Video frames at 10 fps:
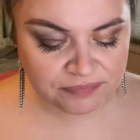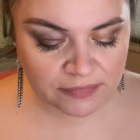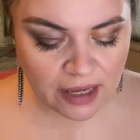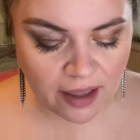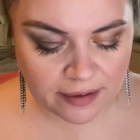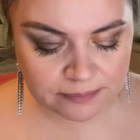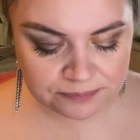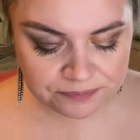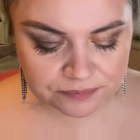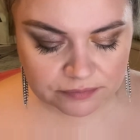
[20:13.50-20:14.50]
I
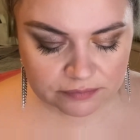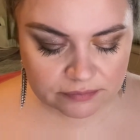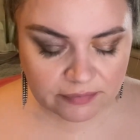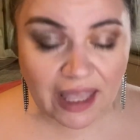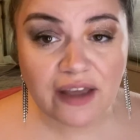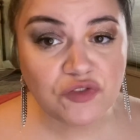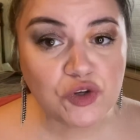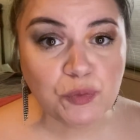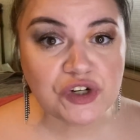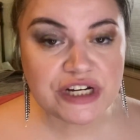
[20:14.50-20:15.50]
have
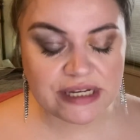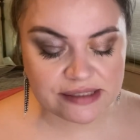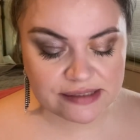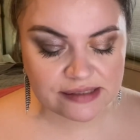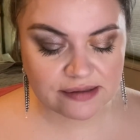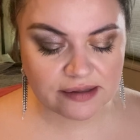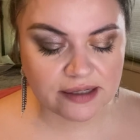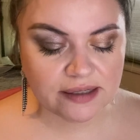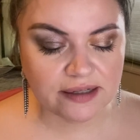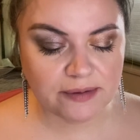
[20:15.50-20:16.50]
two more shades.
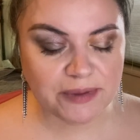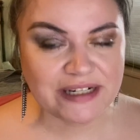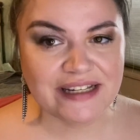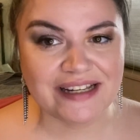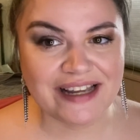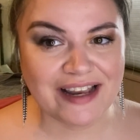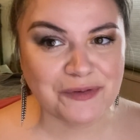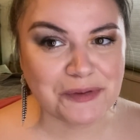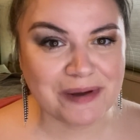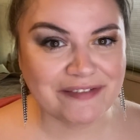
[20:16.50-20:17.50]
I'm gonna end
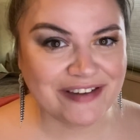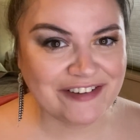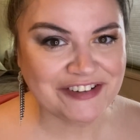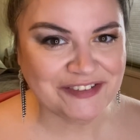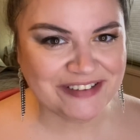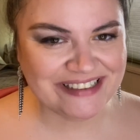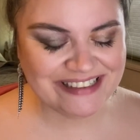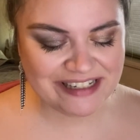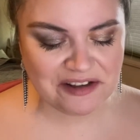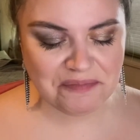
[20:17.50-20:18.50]
with my favorite one,
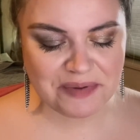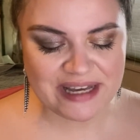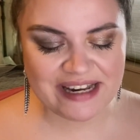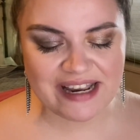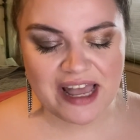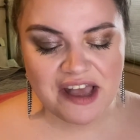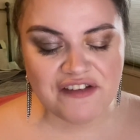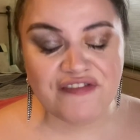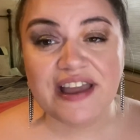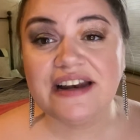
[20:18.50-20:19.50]
but
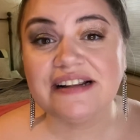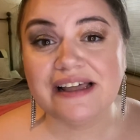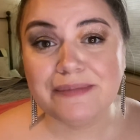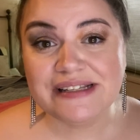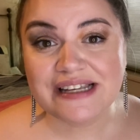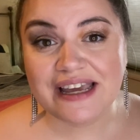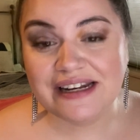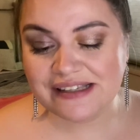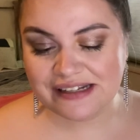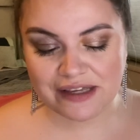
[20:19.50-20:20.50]
Faded Clementine
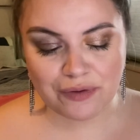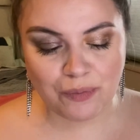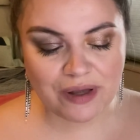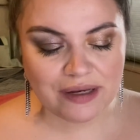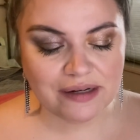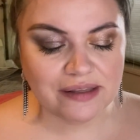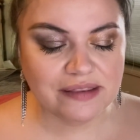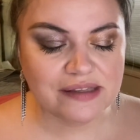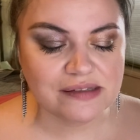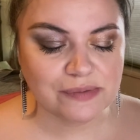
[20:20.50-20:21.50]
is another one.
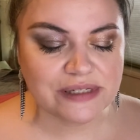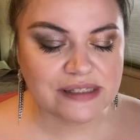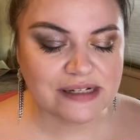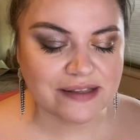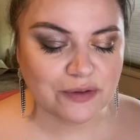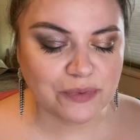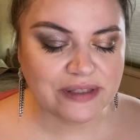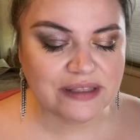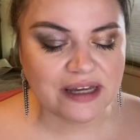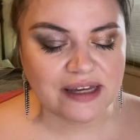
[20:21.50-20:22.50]
This one is another
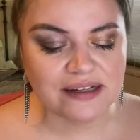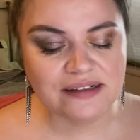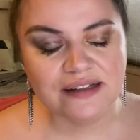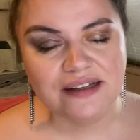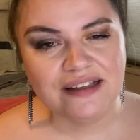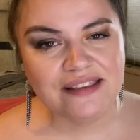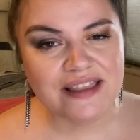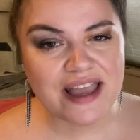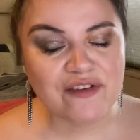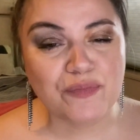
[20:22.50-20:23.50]
one that
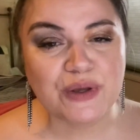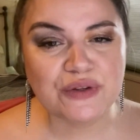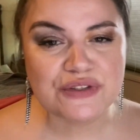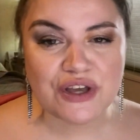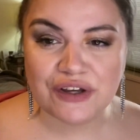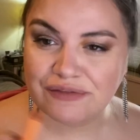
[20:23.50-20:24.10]
they have built a